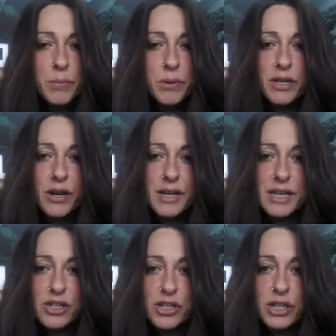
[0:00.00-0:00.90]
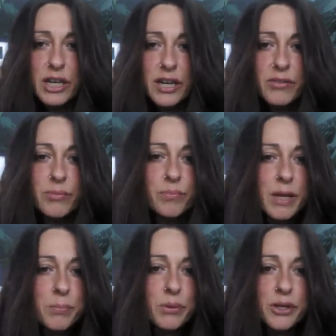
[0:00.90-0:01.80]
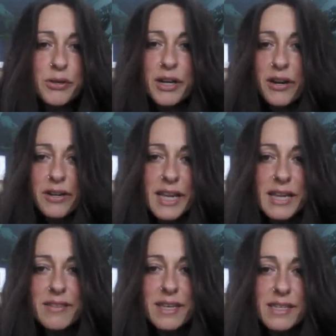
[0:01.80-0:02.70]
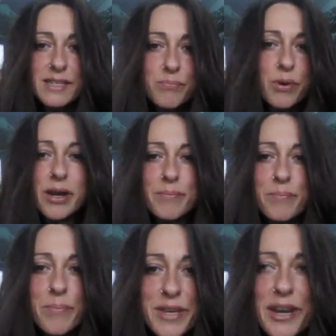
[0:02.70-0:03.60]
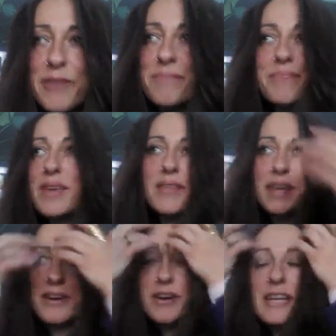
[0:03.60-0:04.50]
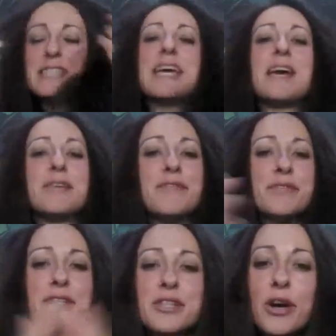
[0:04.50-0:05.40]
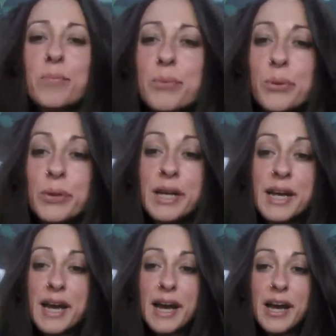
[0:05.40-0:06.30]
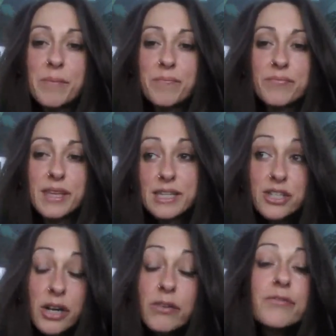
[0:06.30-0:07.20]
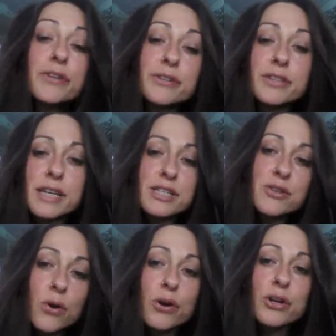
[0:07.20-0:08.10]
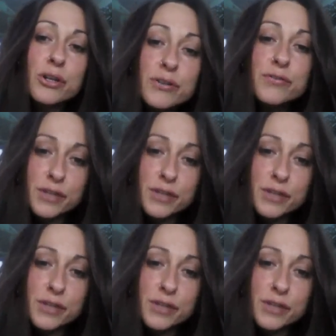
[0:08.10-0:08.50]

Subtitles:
people who can't eat sugar, and people who can't eat this, they can't eat dairy, for example. It's junk food. It's not good